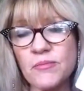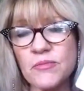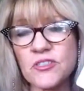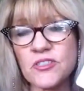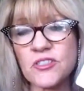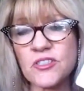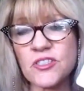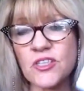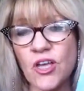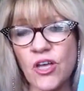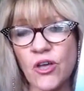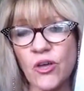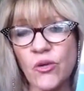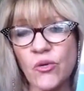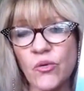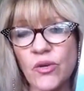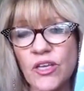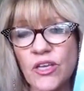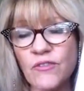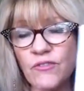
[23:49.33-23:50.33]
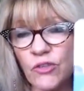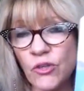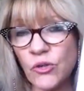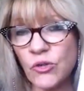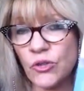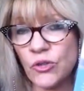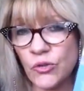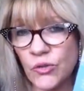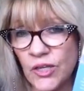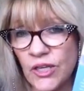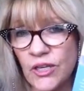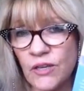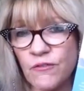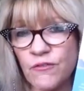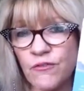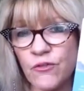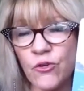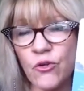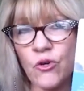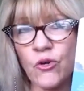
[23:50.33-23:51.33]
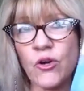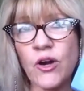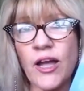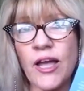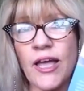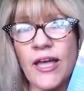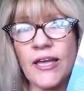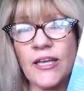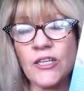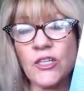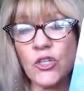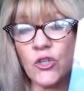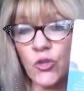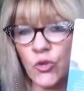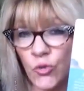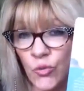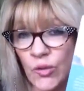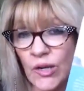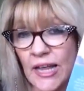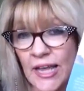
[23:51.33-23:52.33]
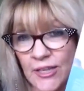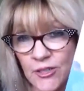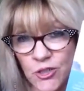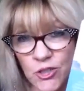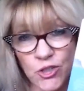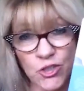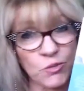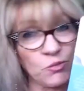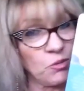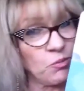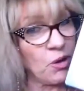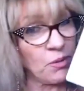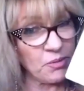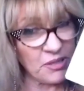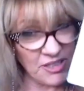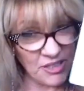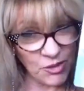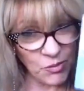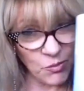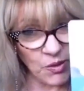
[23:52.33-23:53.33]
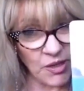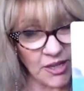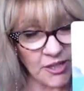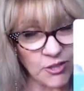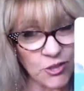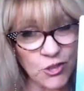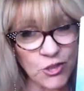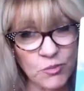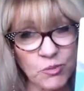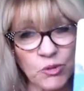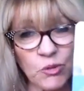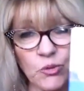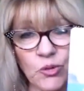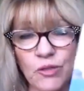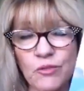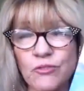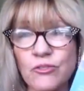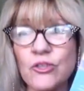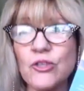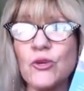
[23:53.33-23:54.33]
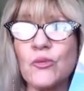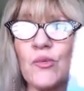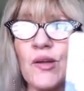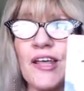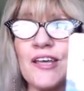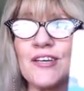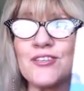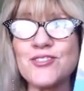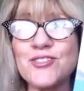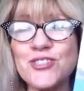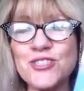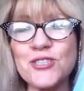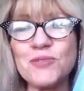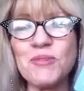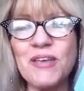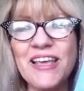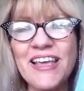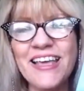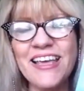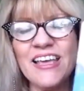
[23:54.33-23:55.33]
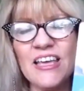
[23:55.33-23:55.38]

So if you're looking for a new relationship, you might be in a relationship and looking for a new relationship.